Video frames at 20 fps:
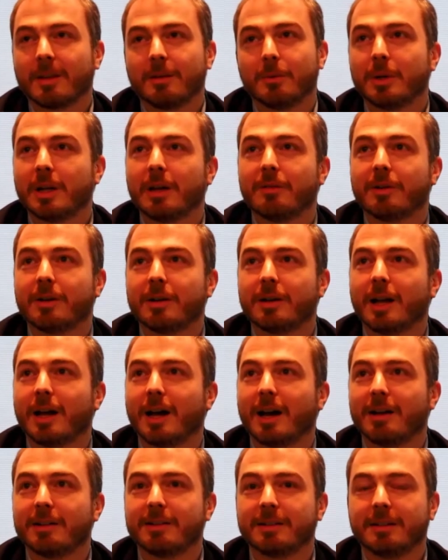we never
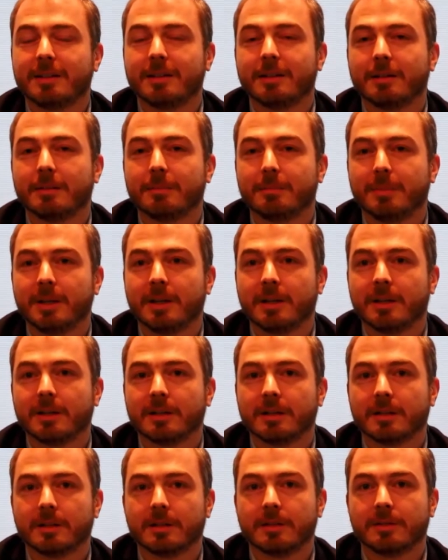had big
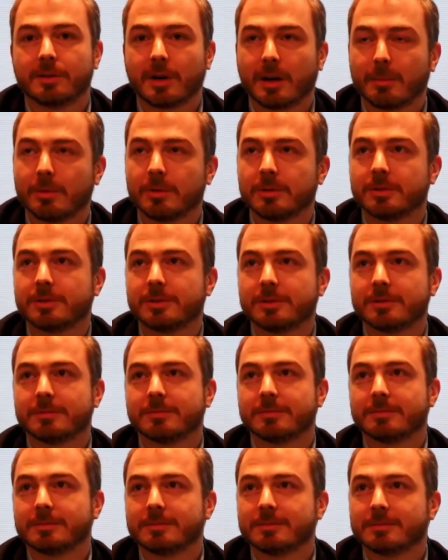troubles
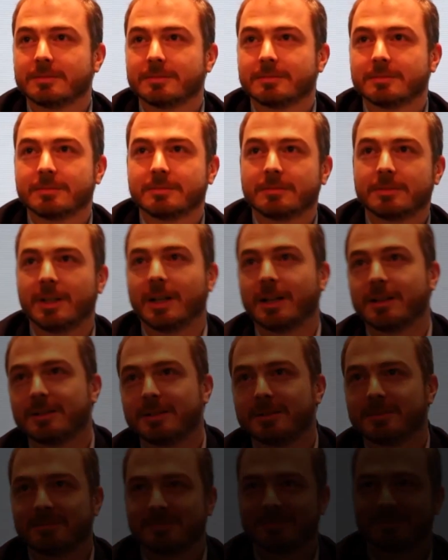yet.